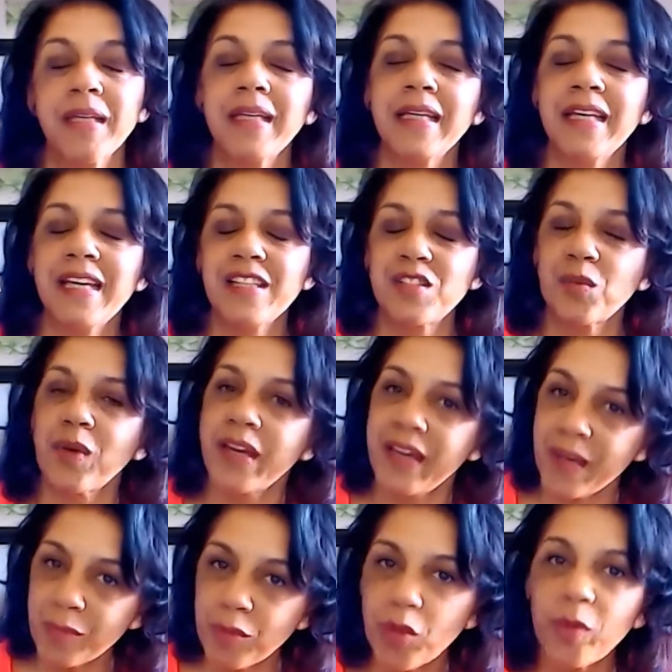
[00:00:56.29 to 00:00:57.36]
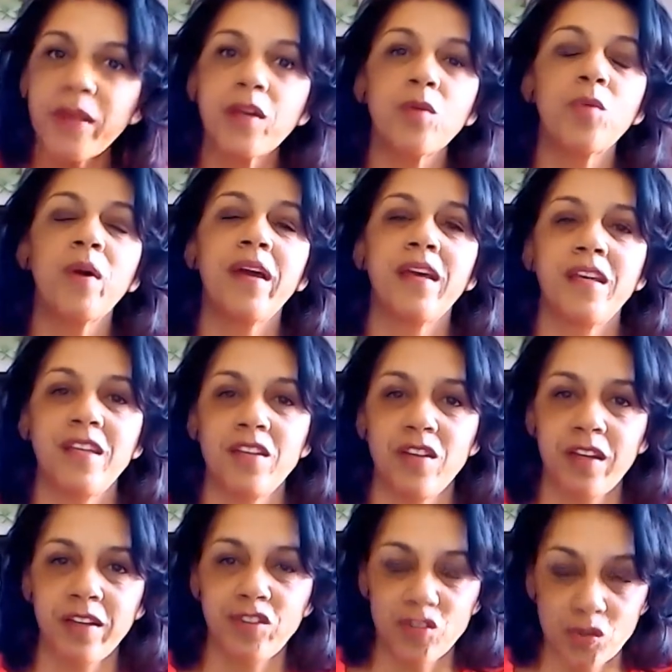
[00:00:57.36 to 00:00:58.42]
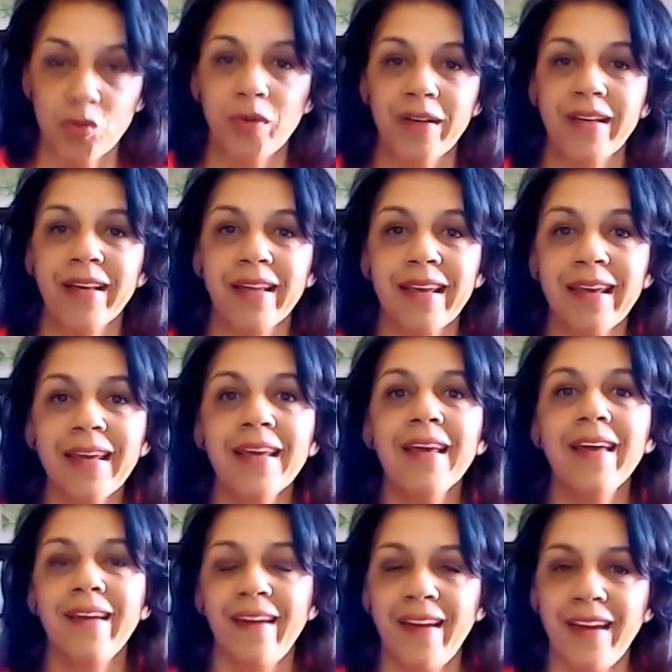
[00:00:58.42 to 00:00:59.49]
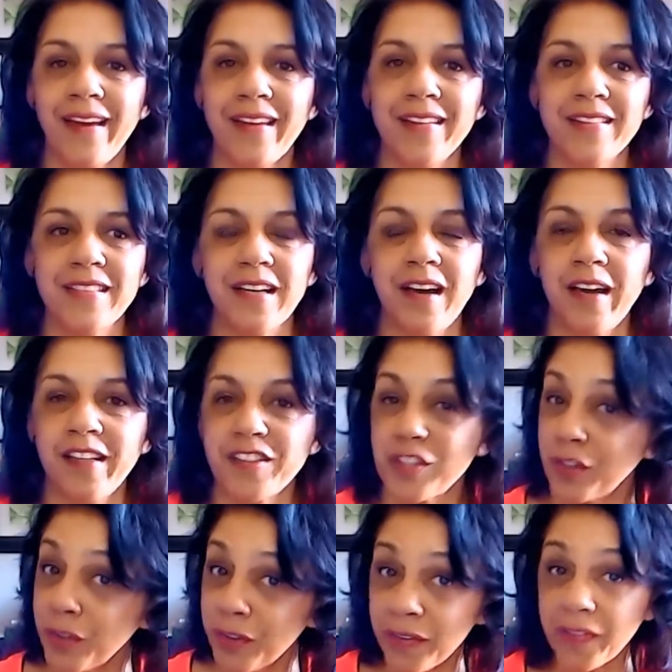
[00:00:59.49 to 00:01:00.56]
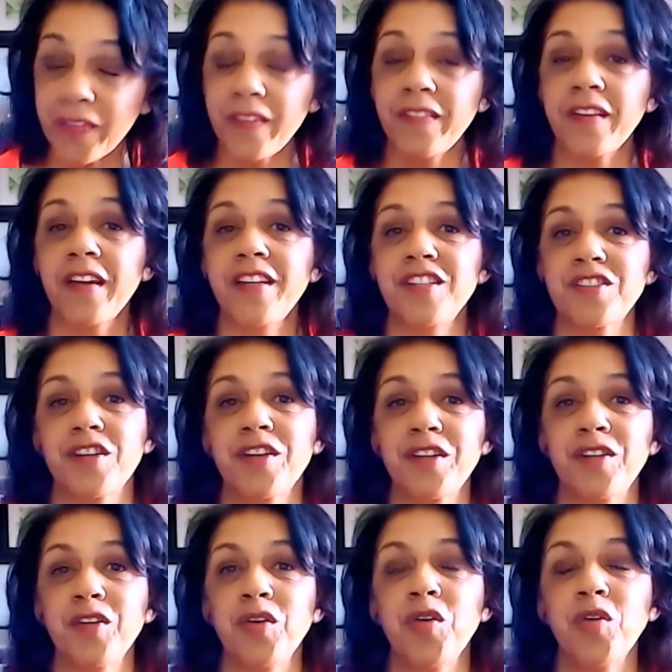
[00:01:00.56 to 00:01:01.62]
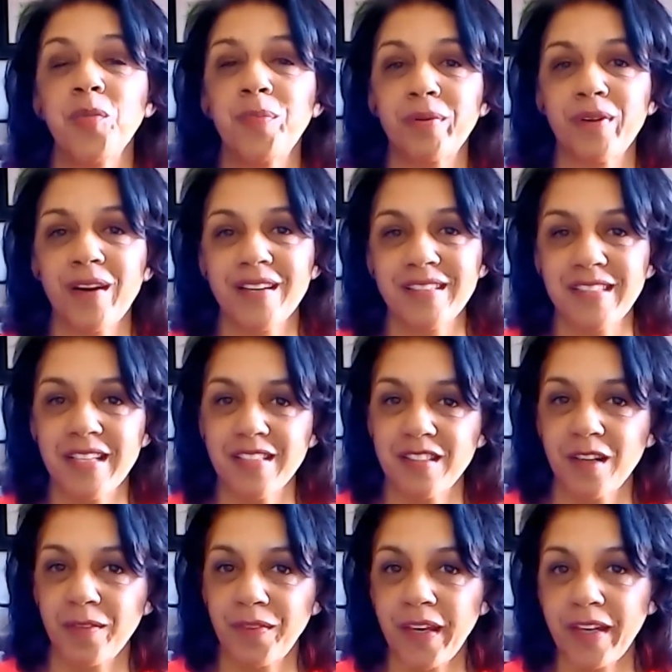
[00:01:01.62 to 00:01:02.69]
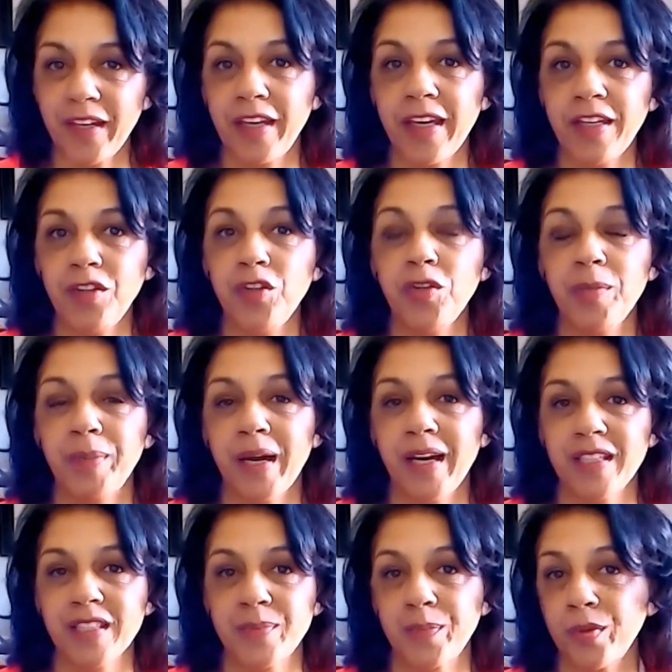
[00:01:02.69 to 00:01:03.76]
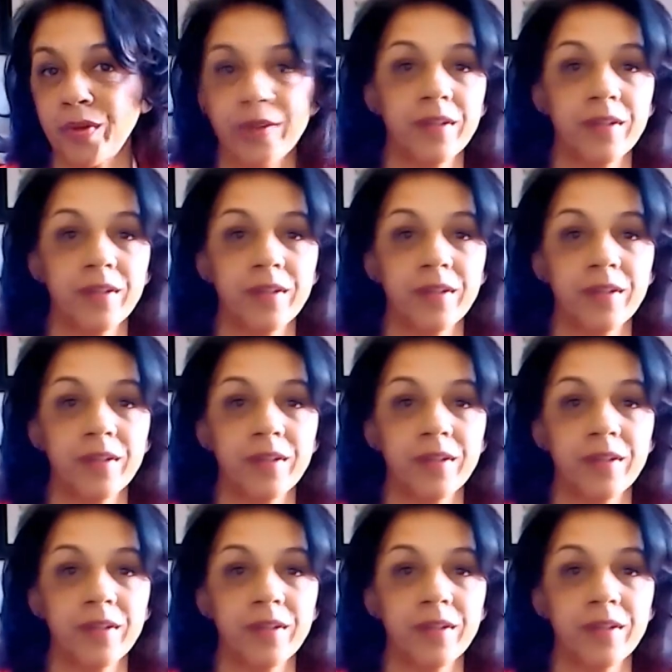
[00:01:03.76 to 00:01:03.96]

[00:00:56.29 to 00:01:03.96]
So I am going away shortly, and it's a good thing that I started the whole process of getting a new passport